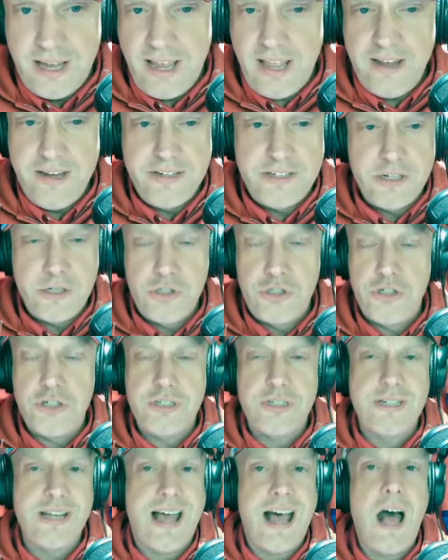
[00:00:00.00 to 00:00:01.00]
And
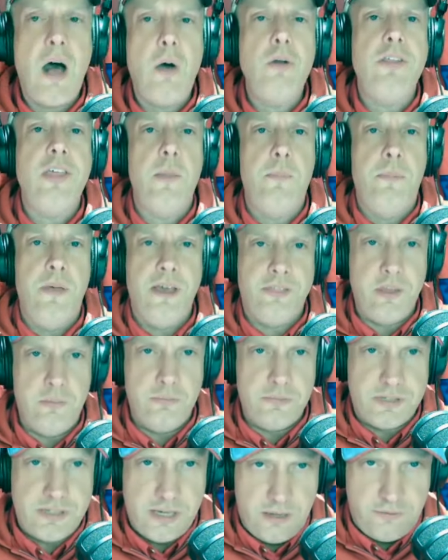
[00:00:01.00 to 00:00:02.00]
just how do they pick
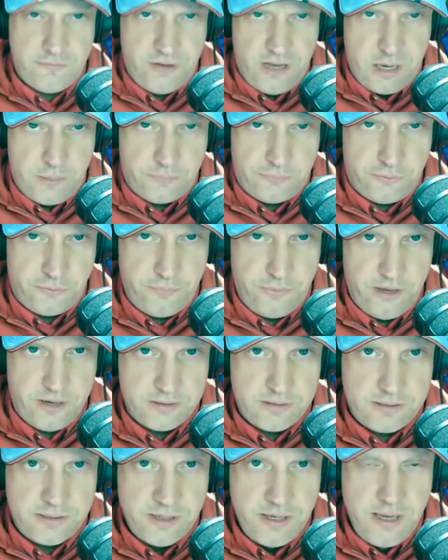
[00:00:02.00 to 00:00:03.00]
themselves up from
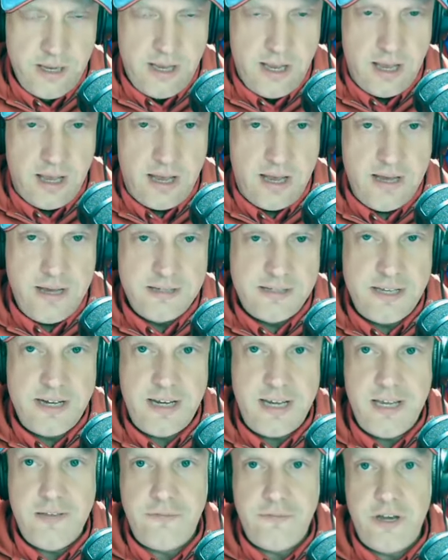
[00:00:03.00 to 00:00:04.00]
this? Is
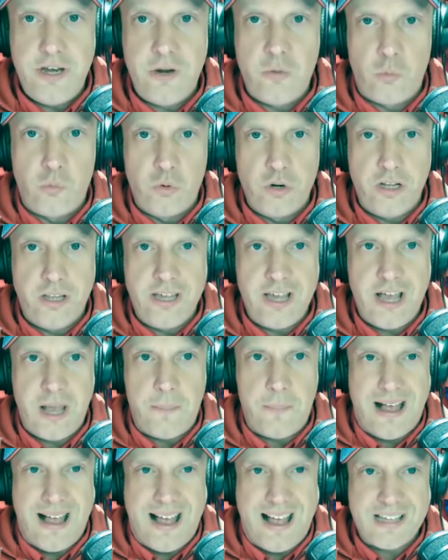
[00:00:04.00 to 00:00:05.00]
it even really
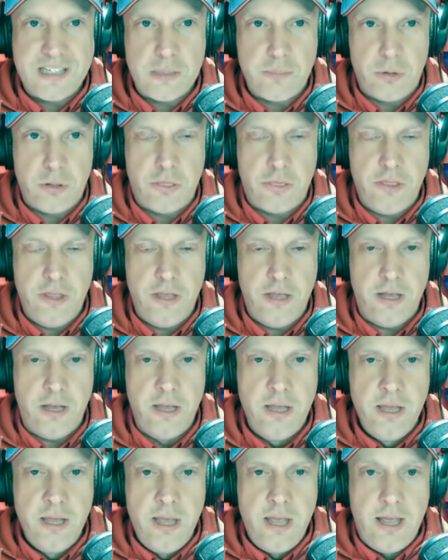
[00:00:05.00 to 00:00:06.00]
a possible
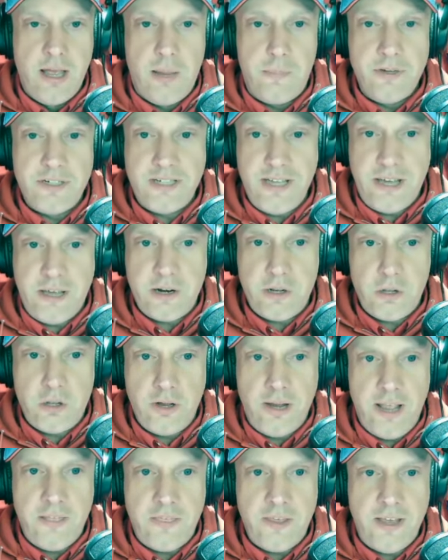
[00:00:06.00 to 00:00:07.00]
thing? But taking a
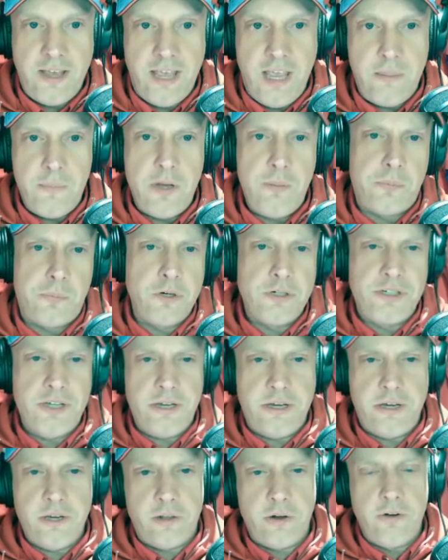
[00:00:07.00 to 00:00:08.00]
look at the game in
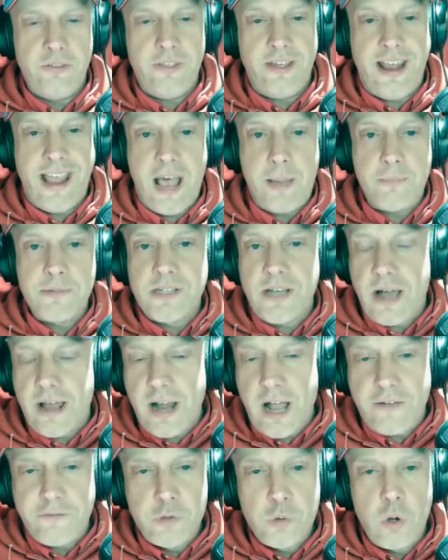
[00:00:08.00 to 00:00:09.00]
particular, the Caps
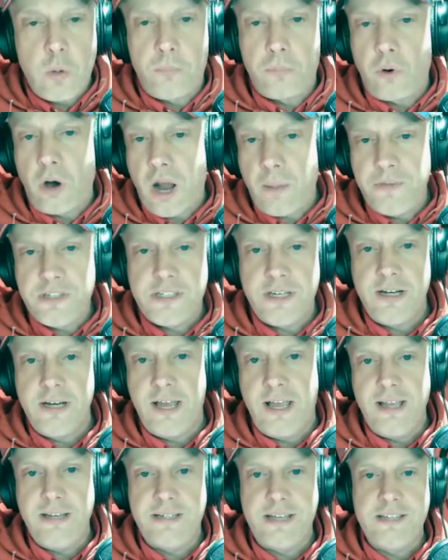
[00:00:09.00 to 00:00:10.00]
got off to a promising
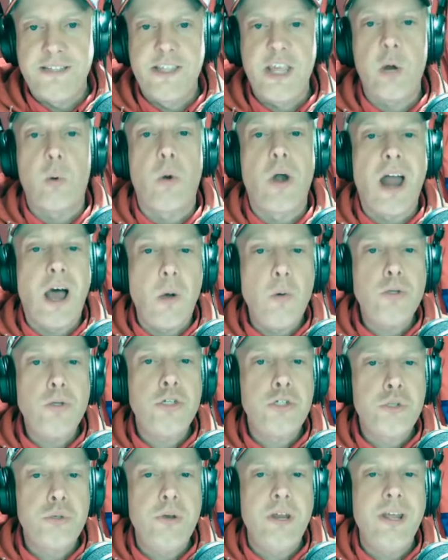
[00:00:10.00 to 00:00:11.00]
night as they were out
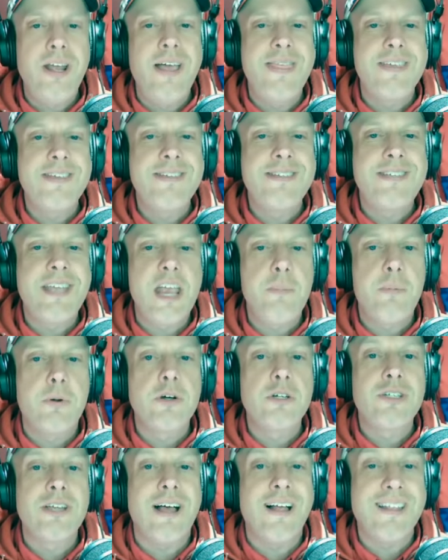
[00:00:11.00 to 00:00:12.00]
shooting the
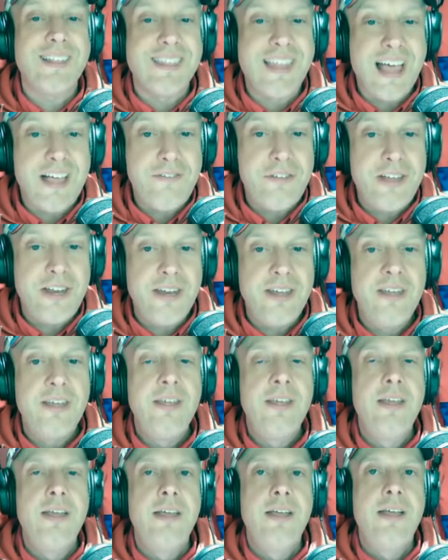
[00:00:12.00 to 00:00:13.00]
Sabres 11-5
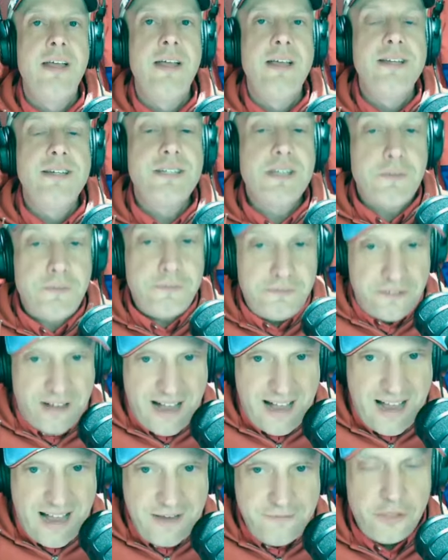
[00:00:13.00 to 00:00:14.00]

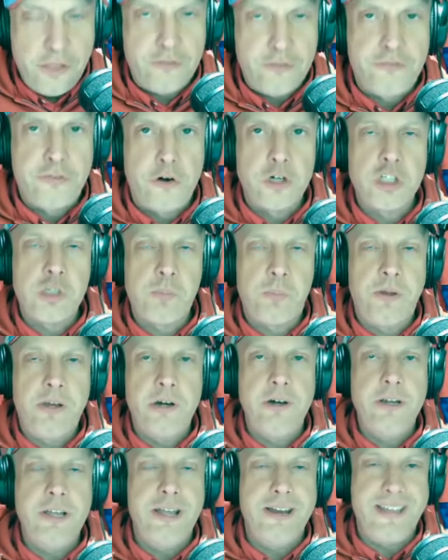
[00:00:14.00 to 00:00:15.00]
in the first
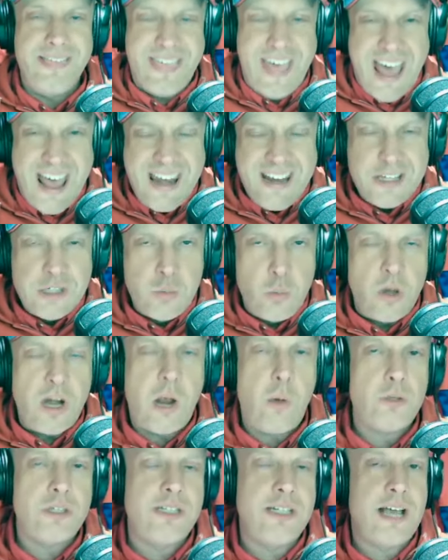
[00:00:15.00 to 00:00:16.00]
period. That is what
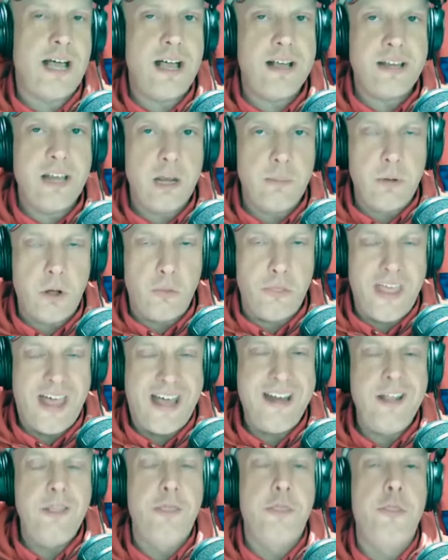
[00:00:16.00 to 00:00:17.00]
I was talking about,
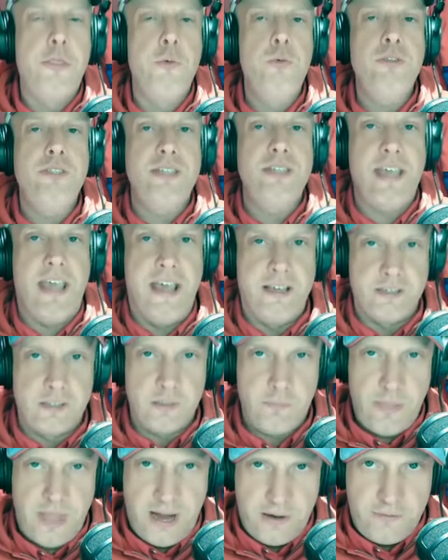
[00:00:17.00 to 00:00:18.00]
that
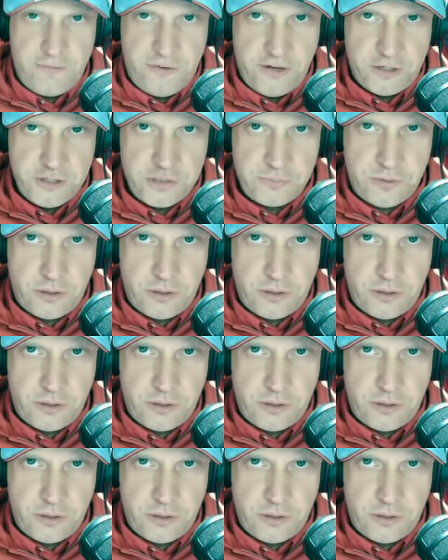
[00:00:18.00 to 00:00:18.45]
enthusiasm that I felt